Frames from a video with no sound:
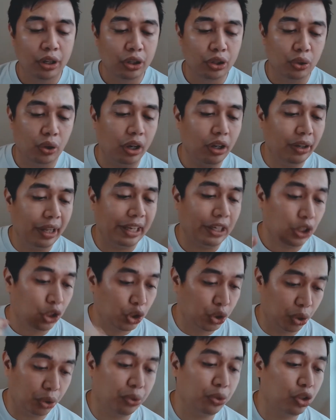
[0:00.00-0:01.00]
So unlike
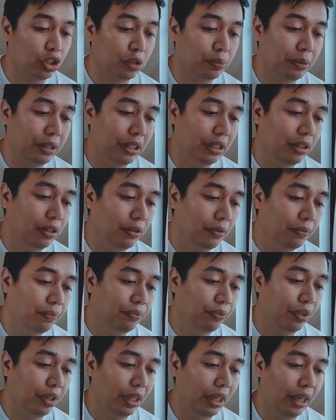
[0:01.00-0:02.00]
shutter speed
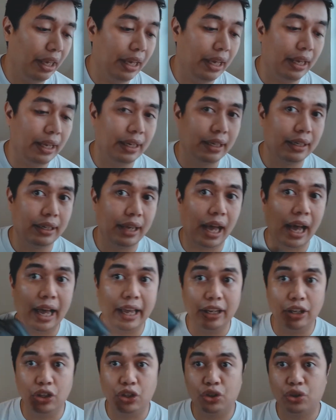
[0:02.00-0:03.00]
and
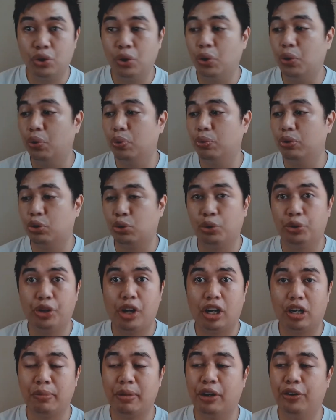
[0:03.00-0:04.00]
ISO, which we'll
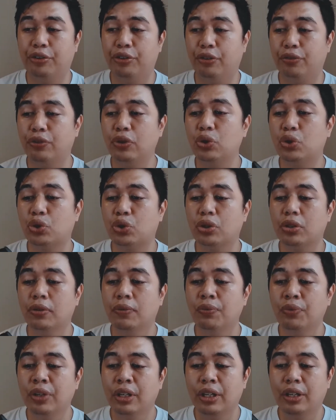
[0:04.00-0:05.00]
talk about in the future,
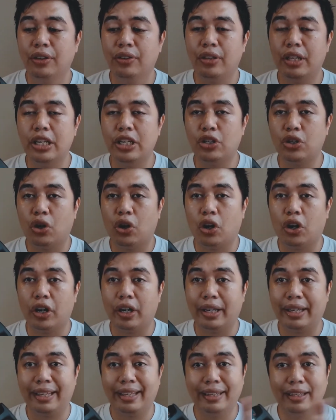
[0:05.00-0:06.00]
these
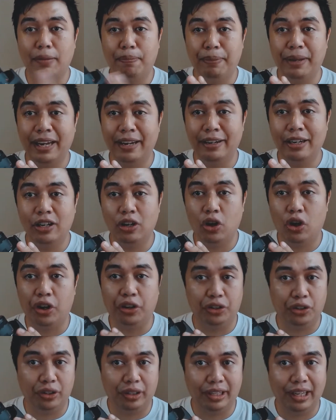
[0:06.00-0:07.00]
are dependent on
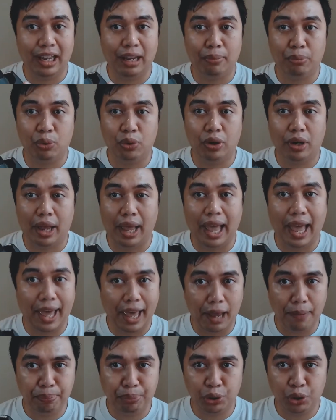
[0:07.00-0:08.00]
your camera.
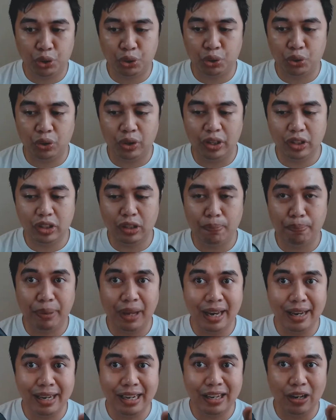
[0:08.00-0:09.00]
Aperture is
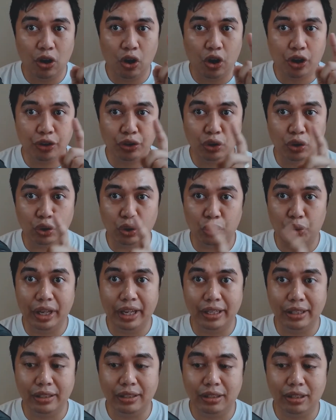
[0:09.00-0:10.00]
dependent on your
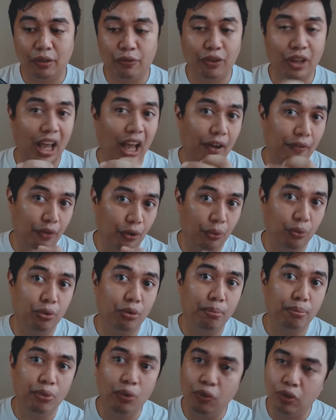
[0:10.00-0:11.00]
lens. If you have a
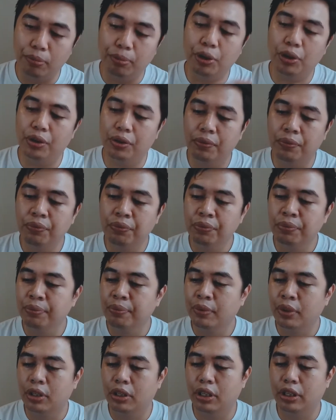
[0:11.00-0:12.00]
removable
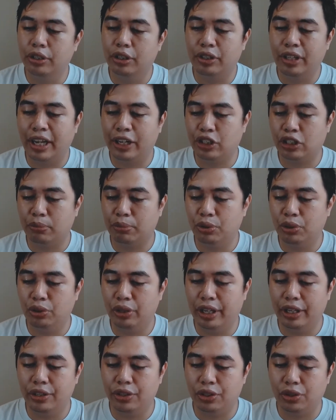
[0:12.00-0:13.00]
detachable
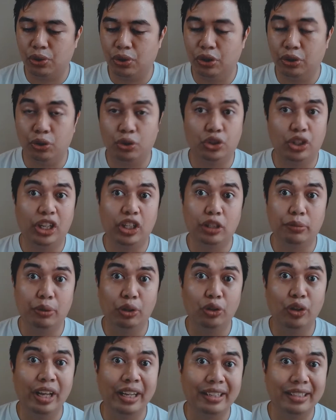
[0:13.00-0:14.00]
lens or interchangeable
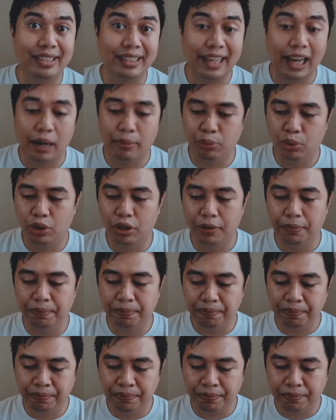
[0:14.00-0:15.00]
lens camera,
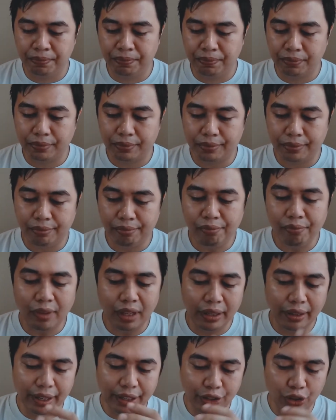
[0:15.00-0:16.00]

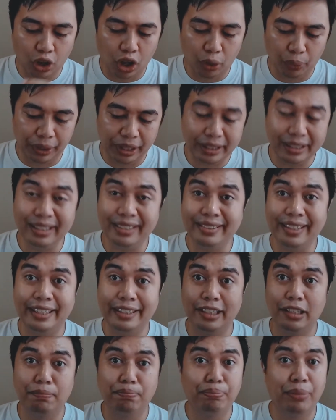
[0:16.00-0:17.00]
it's always
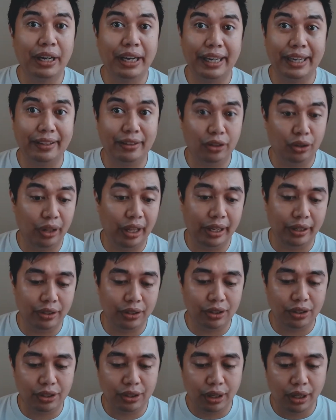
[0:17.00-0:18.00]
dictated by the
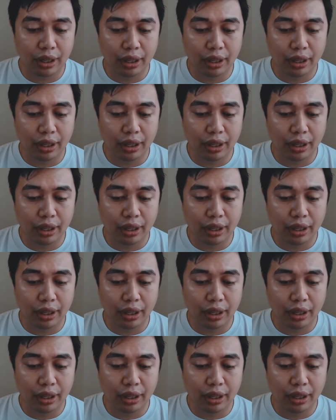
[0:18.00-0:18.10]
lens.